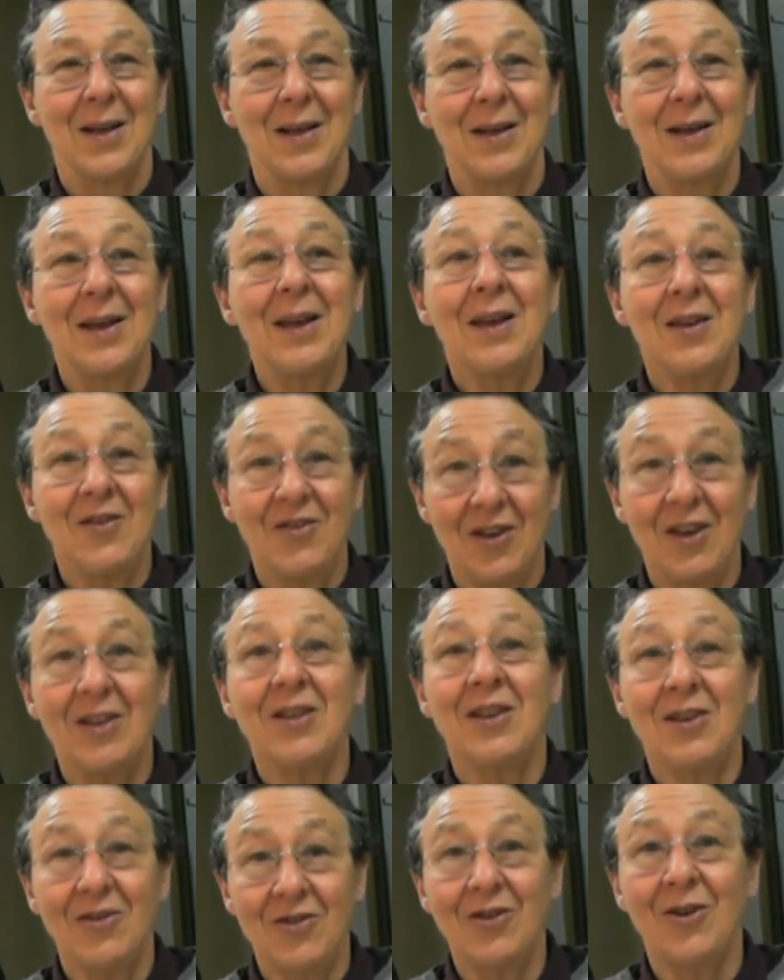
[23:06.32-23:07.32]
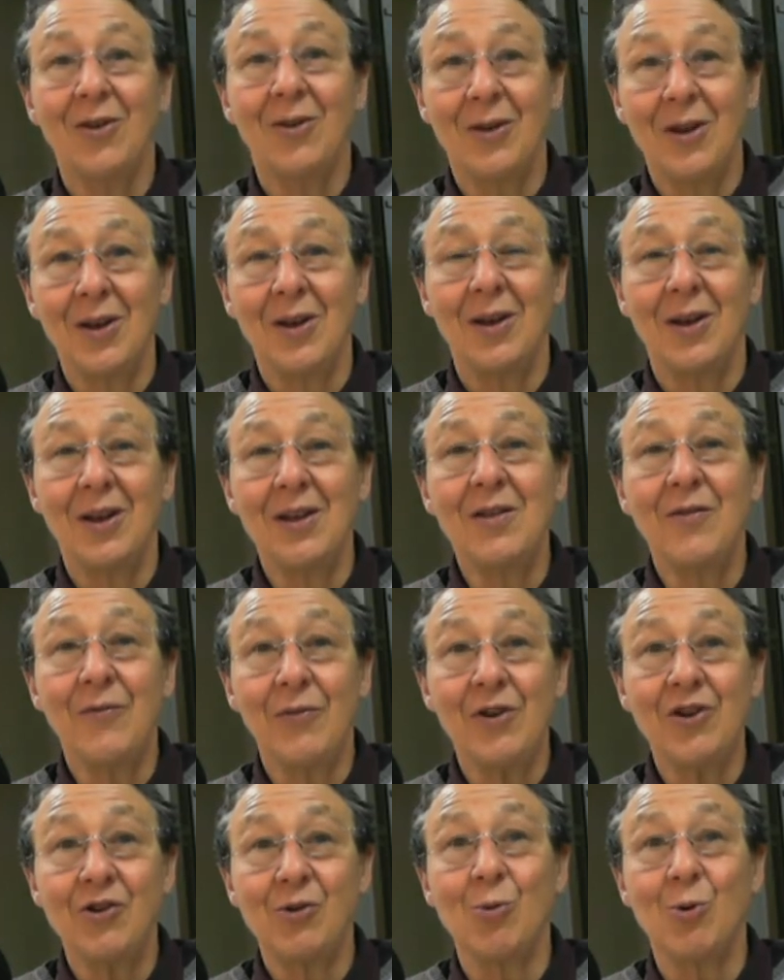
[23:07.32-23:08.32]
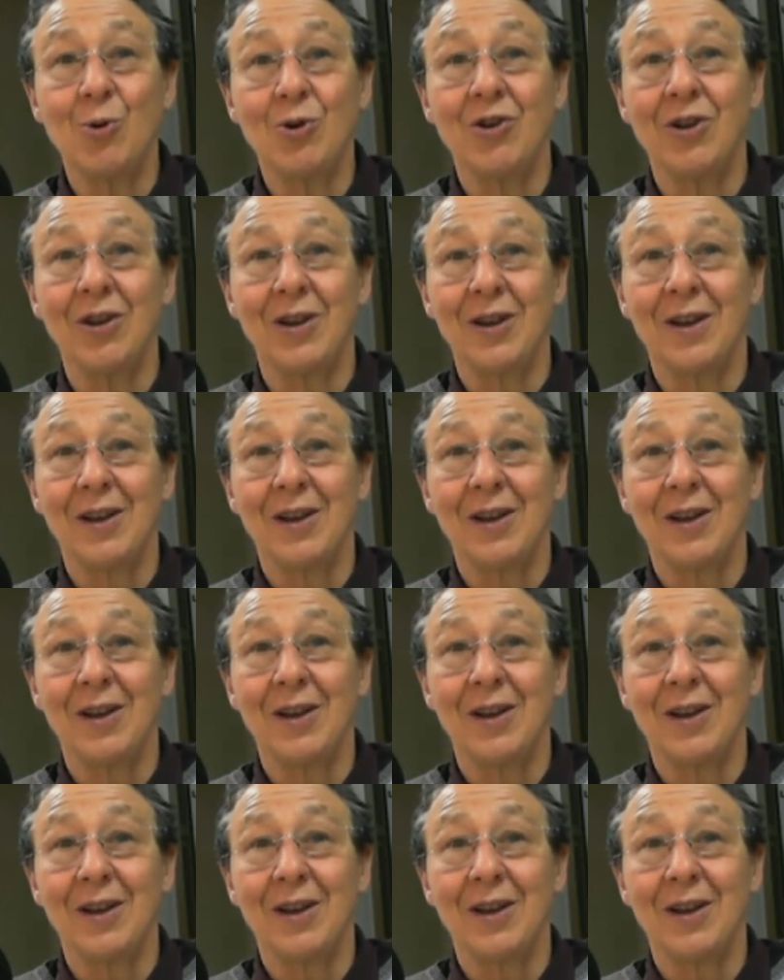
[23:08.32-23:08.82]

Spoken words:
Yes, I think so, yeah, in the fresh water.